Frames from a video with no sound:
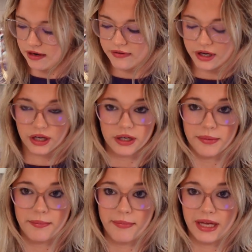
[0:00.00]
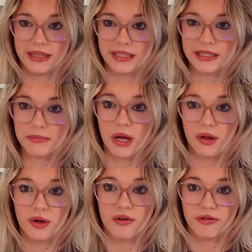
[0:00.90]
vinegar made this smell
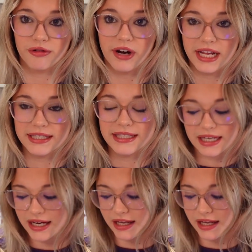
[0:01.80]
rancid.